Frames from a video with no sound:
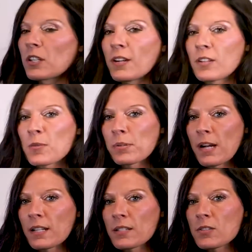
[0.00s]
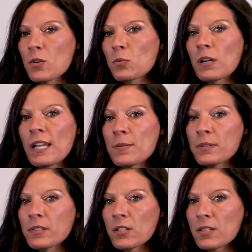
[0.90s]
of our products, we're able
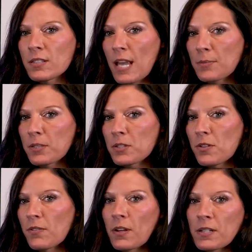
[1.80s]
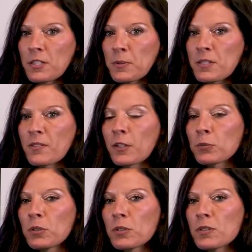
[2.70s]
to establish very specific
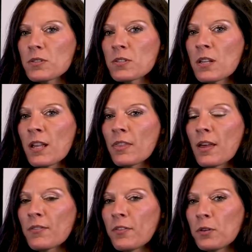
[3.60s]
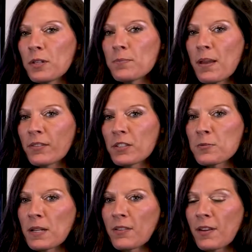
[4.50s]
rules that food and beverage
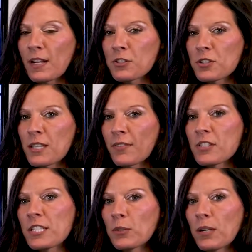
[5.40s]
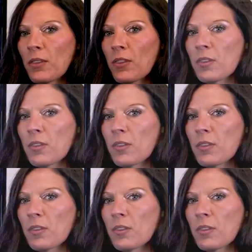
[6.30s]
manufacturers have to deal with.